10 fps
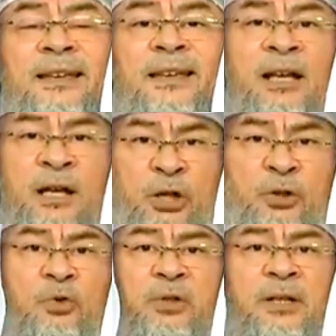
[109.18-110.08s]

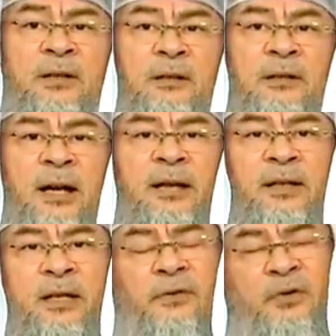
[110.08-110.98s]
including the
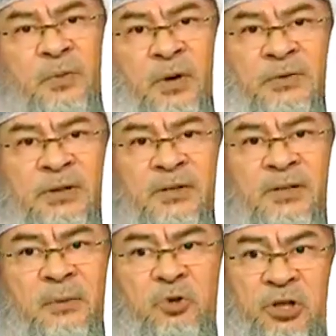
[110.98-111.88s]
hadith of the Prophet,
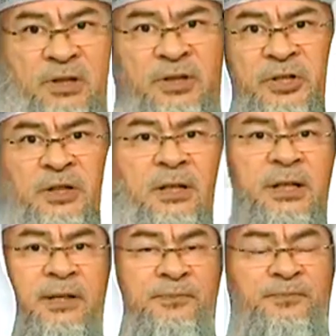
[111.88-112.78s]
which is crystal
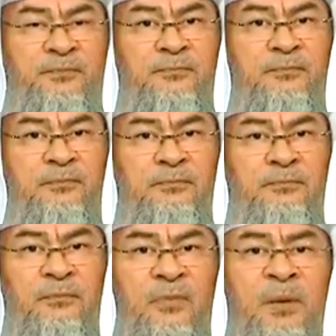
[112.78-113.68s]
clear.
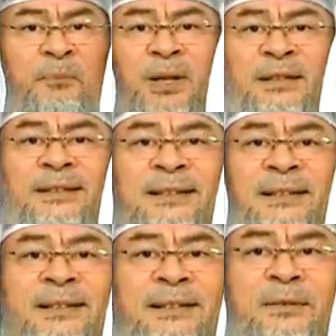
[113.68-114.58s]
But
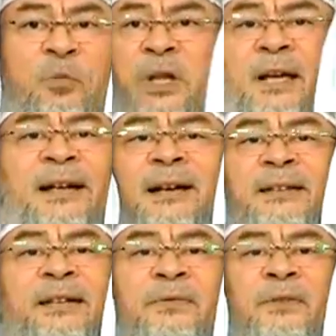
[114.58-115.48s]
we
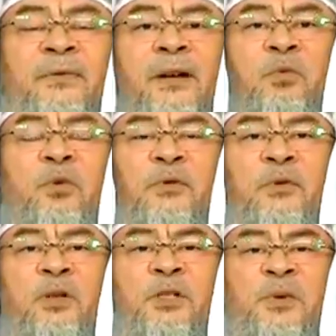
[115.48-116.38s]
cannot give a fatwa
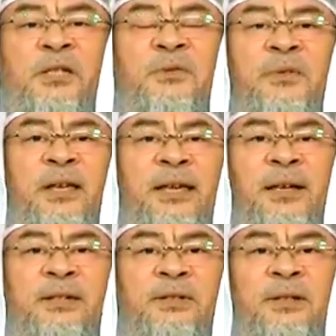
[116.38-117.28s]
for a specific
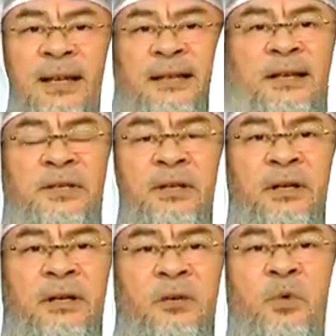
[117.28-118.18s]
case like this
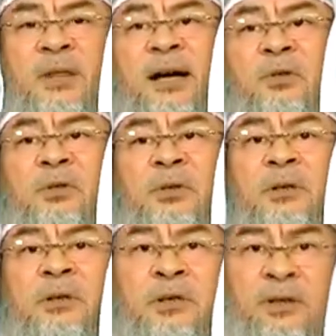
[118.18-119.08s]
without
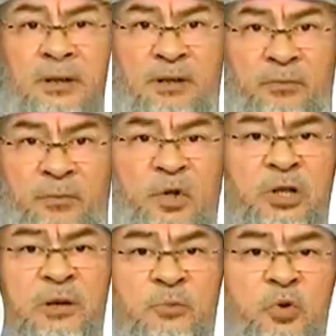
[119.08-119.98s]
the
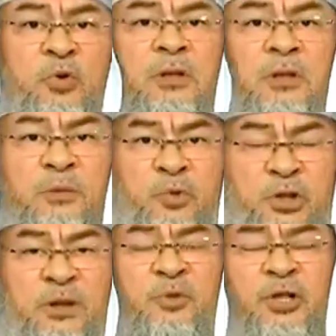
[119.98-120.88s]
Muslim ruler, the
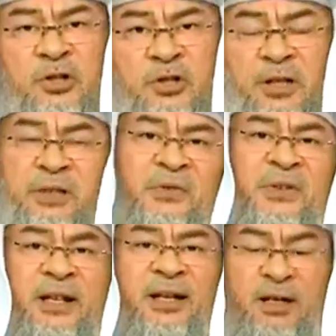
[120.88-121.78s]
Muslim judge
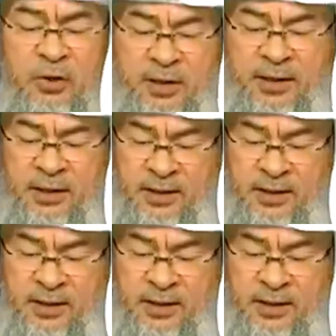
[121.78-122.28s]
intervening and looking